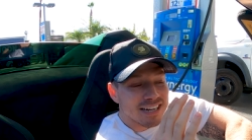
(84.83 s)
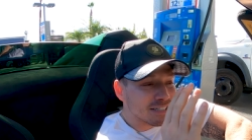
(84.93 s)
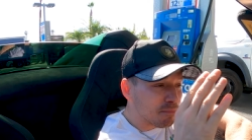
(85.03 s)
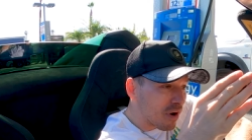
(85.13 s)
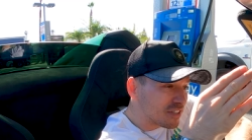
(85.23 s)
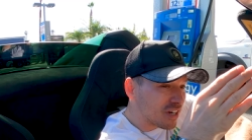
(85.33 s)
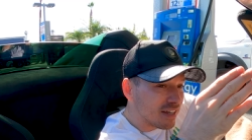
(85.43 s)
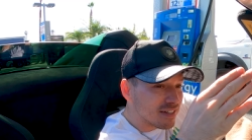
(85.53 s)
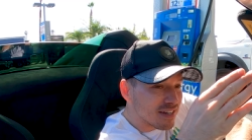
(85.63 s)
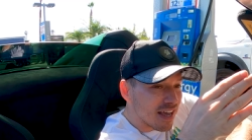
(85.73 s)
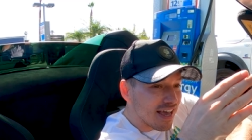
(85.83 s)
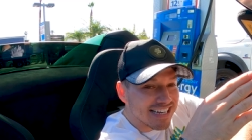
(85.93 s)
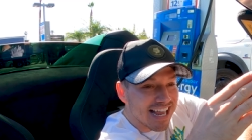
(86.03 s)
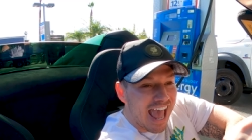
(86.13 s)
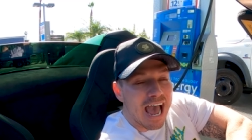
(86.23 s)
Next impression is
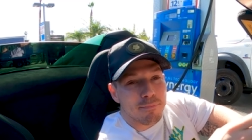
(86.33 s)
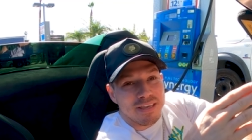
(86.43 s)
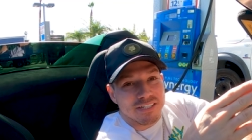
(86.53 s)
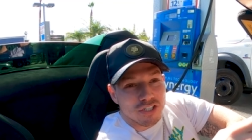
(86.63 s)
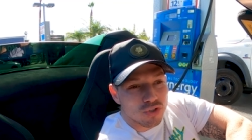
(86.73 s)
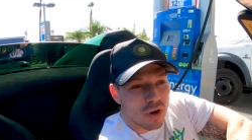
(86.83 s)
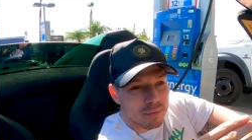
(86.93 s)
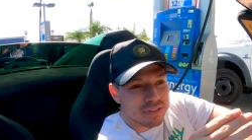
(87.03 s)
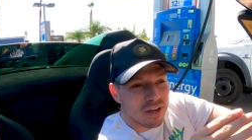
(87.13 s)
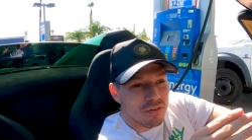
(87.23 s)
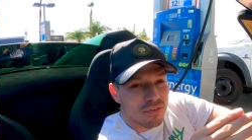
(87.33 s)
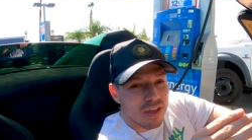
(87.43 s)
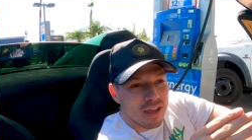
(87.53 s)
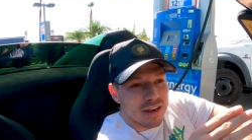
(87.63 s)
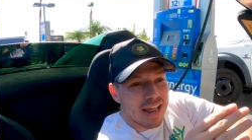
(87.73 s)
he's happy. He's enjoying himself. Bro.